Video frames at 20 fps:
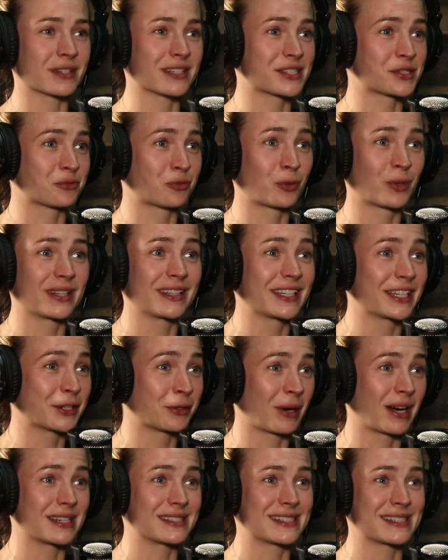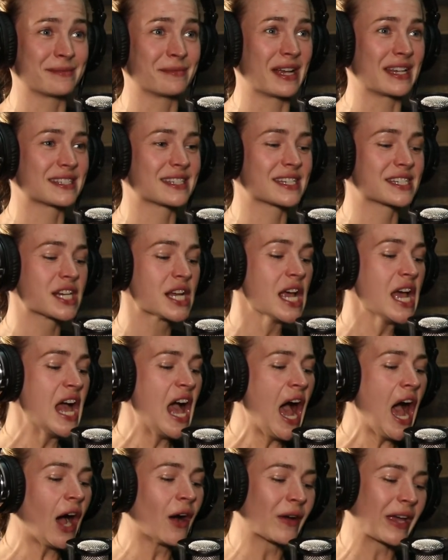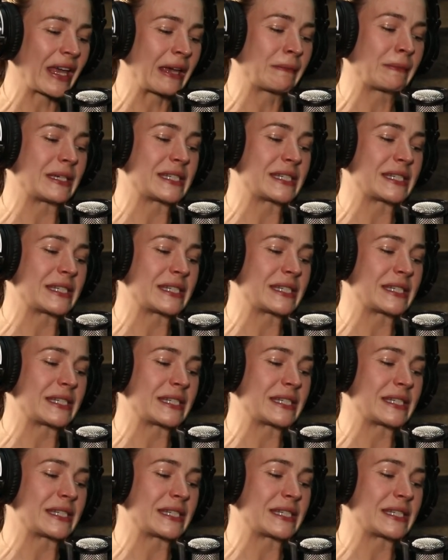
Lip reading: you this really crazy message. Okay,